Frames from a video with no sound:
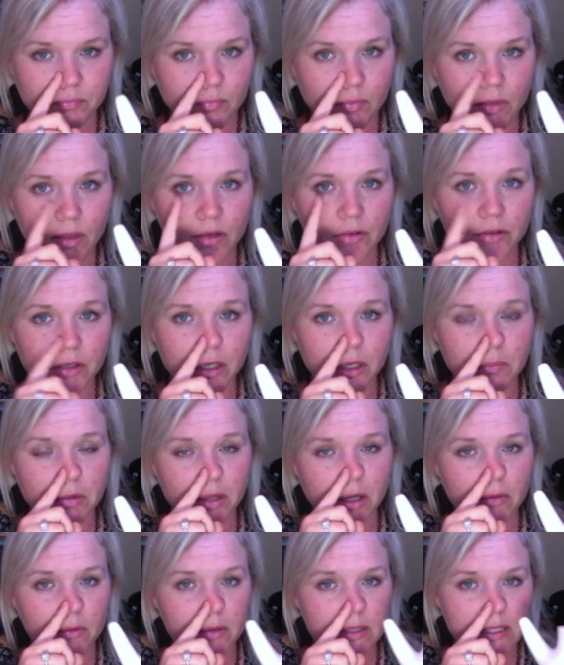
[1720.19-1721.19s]
You're going to
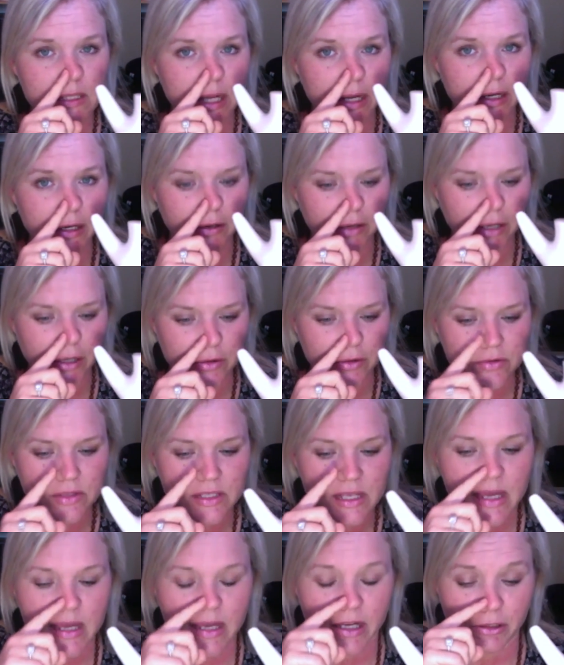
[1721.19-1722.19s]
plug one side of your nose,
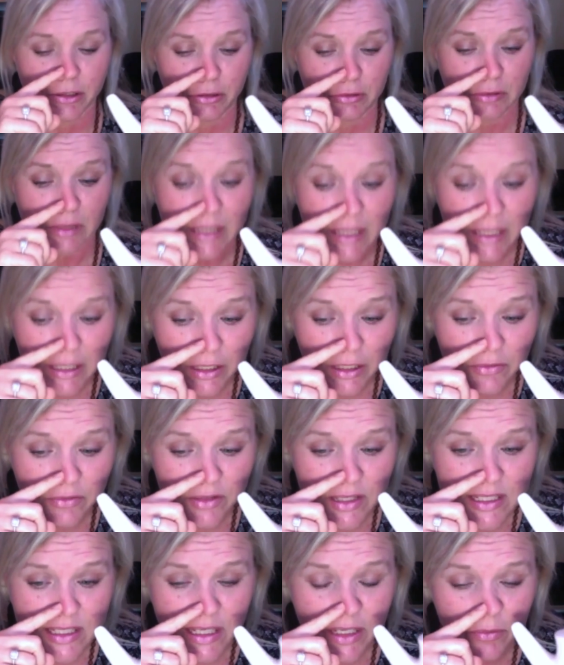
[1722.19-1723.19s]
and you lean over
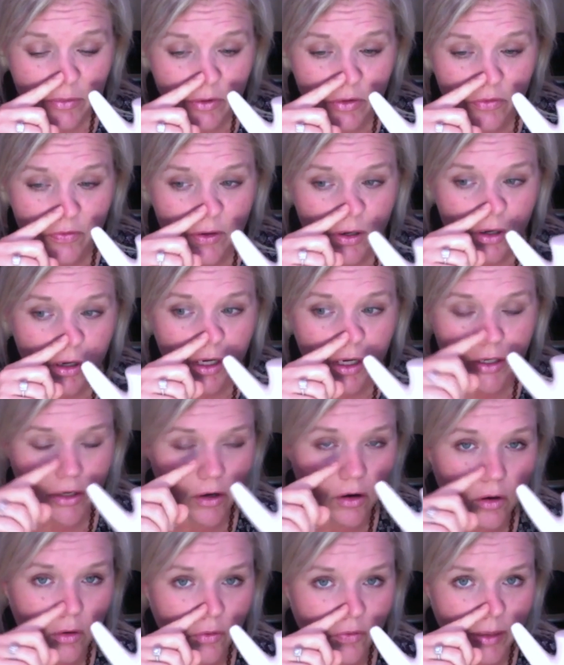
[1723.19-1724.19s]
the sink real far, and your
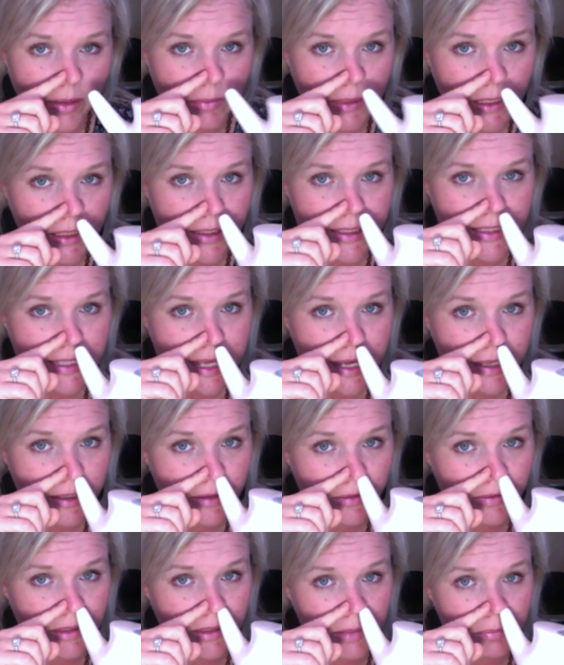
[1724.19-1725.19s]
whole family looks at
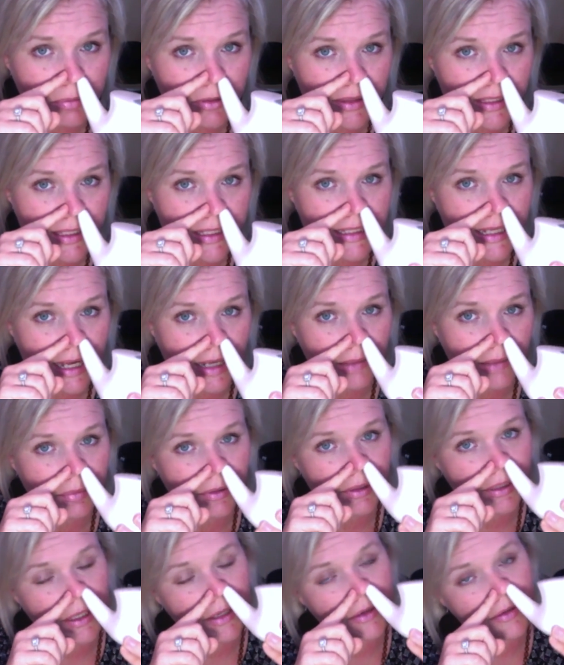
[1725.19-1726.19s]
you, and you put this side up your
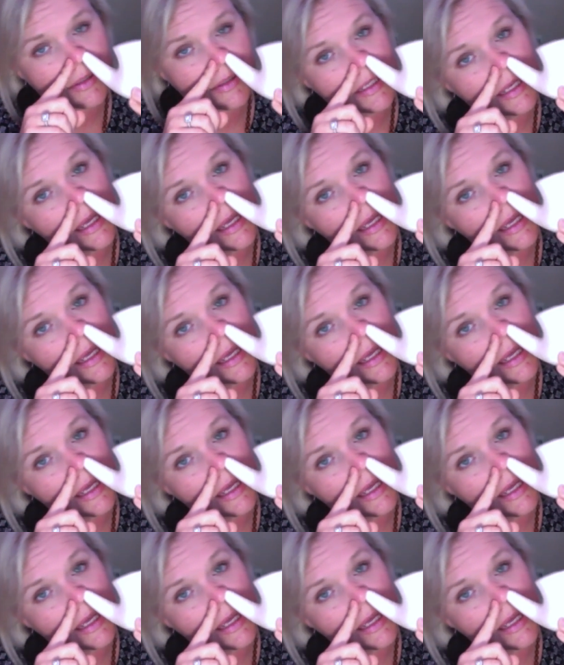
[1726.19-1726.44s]
nose,